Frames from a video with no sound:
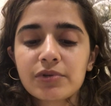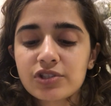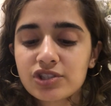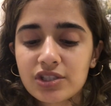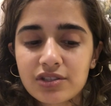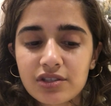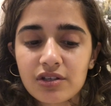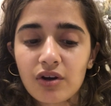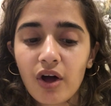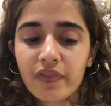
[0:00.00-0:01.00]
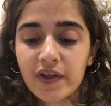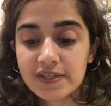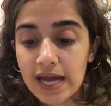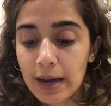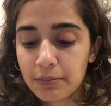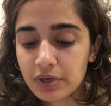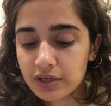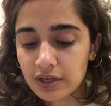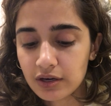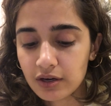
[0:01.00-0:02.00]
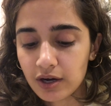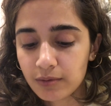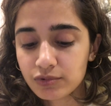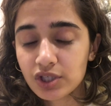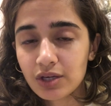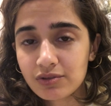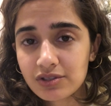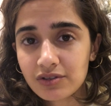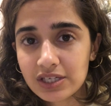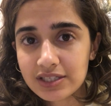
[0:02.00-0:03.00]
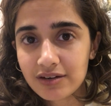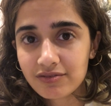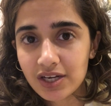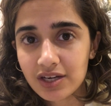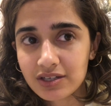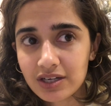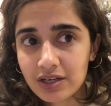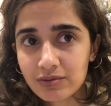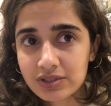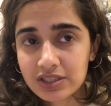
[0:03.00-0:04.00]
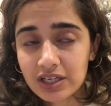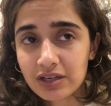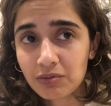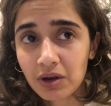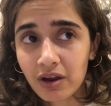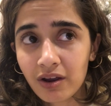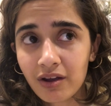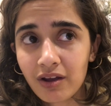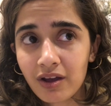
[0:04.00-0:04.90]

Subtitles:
It's just there's a lot that's happened, and today was a really tough day. Today was a day where,